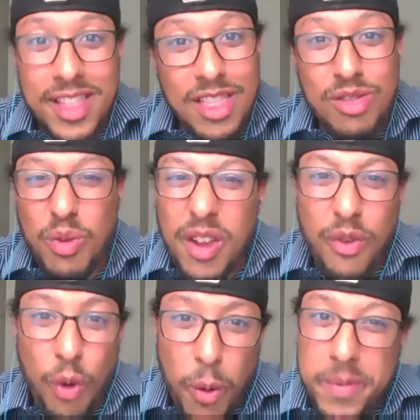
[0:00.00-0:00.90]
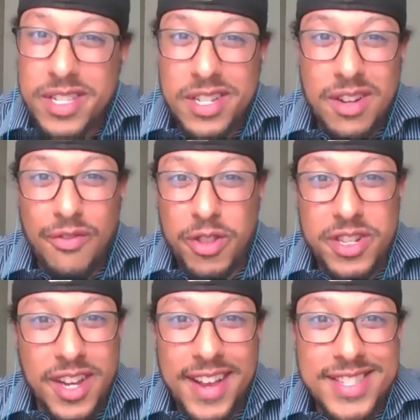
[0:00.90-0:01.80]
that 3-4 position for the
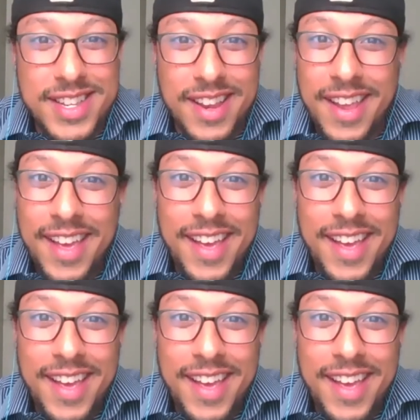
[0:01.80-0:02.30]
Jays, and,